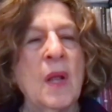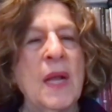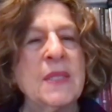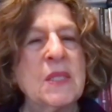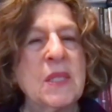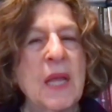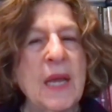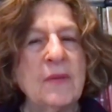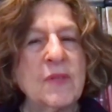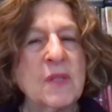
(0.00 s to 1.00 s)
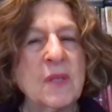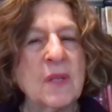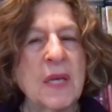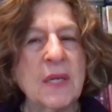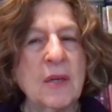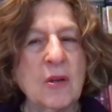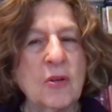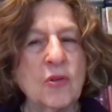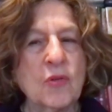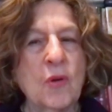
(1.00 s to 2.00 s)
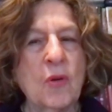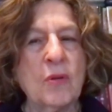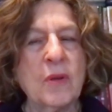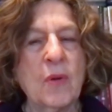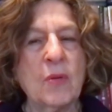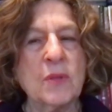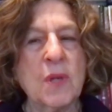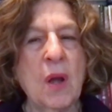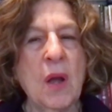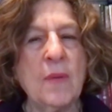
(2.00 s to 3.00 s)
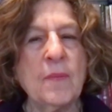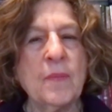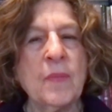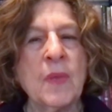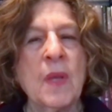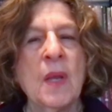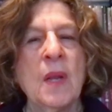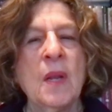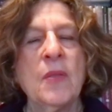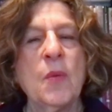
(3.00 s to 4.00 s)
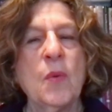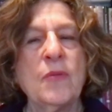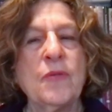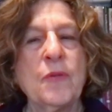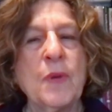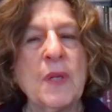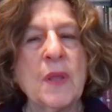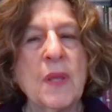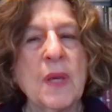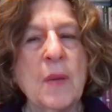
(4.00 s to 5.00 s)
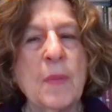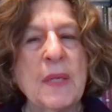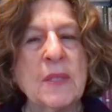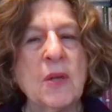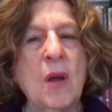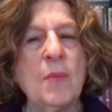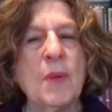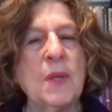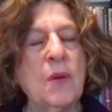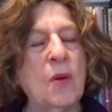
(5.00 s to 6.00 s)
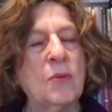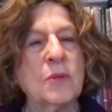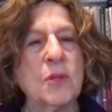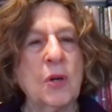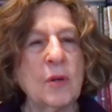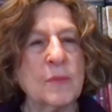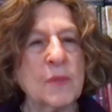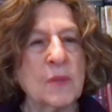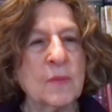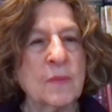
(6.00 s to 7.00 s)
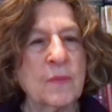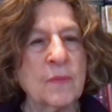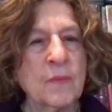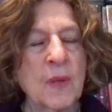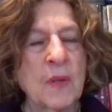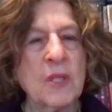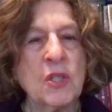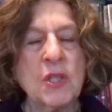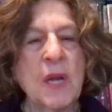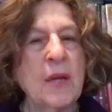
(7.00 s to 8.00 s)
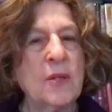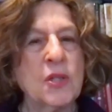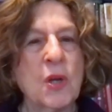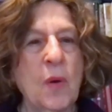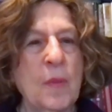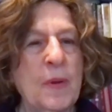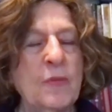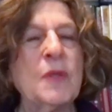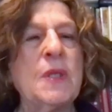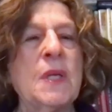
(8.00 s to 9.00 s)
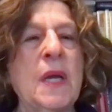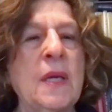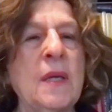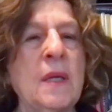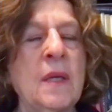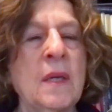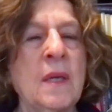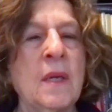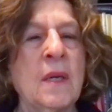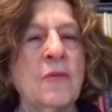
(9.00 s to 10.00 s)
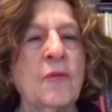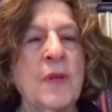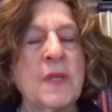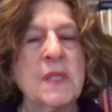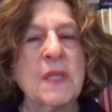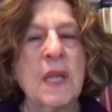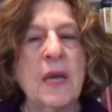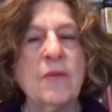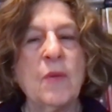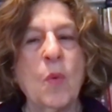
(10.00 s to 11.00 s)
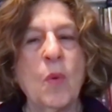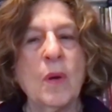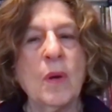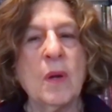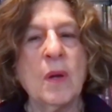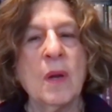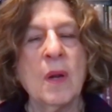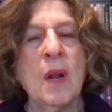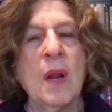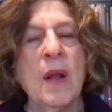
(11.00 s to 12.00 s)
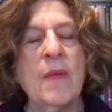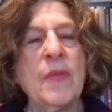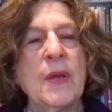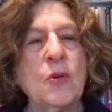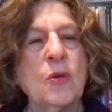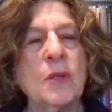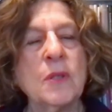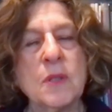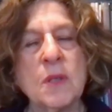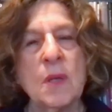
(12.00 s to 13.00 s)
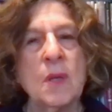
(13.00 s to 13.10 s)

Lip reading: As slaves, they didn't control their own time. They weren't free to think about time on their own terms. They just had to show up every day for their slave work, and they couldn't